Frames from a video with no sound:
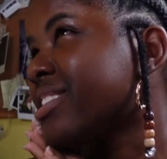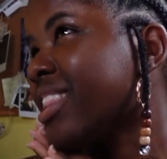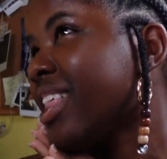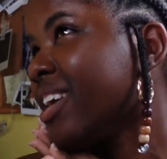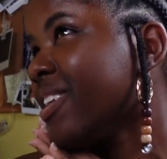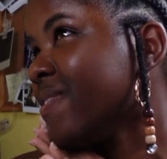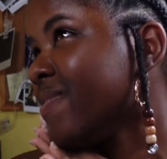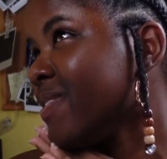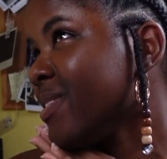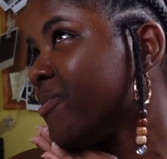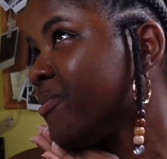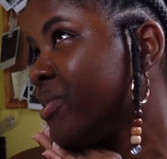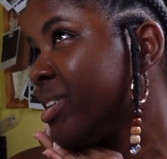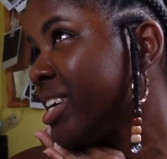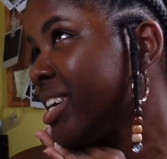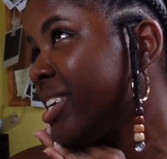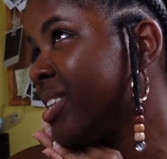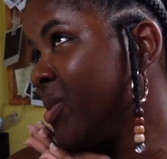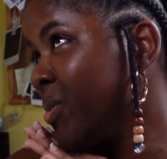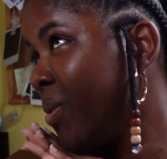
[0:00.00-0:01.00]
life
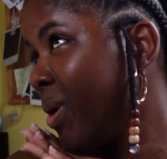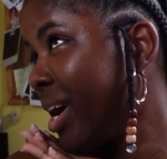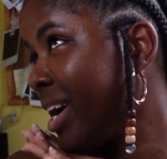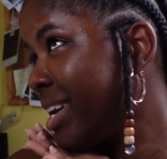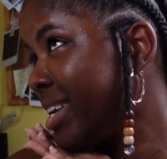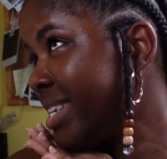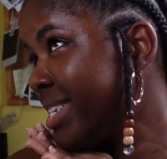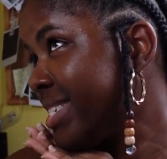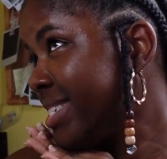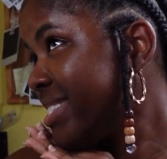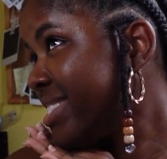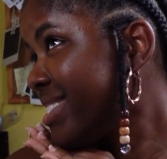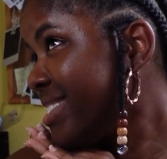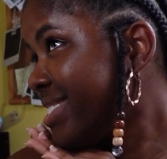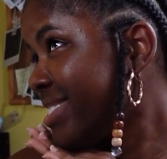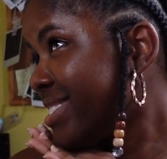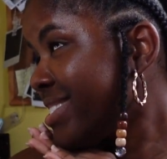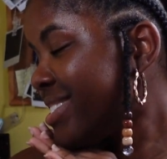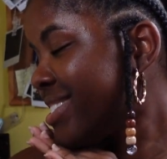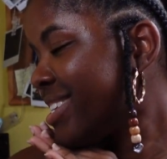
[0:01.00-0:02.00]

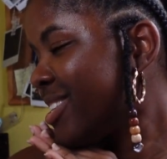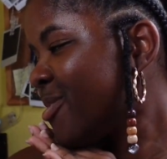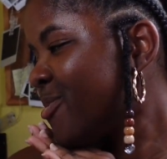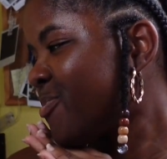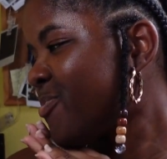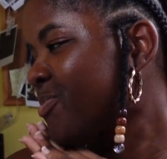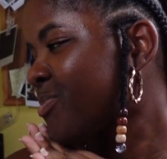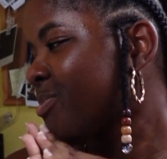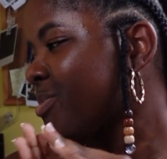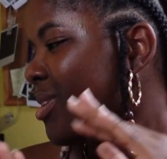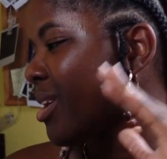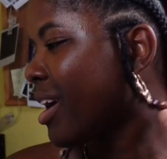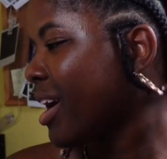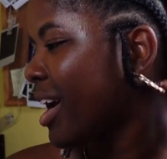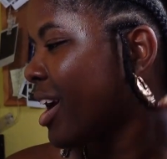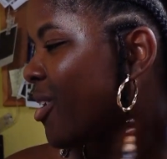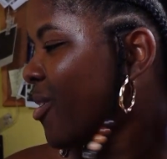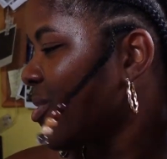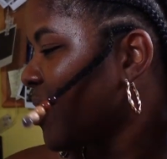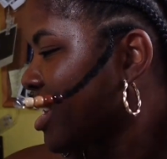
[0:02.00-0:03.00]
update-wise?
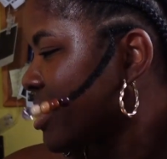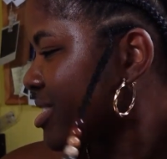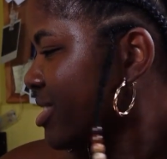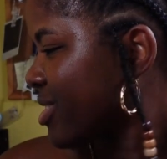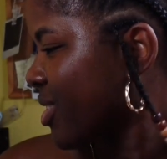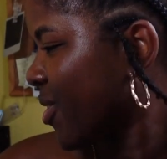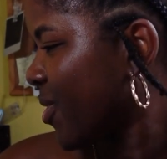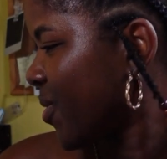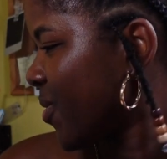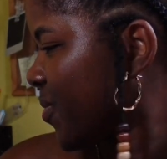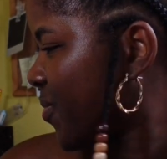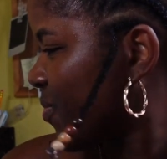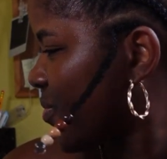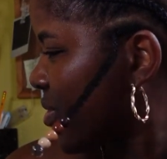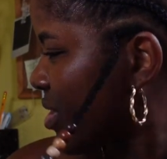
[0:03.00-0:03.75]
I don't think so.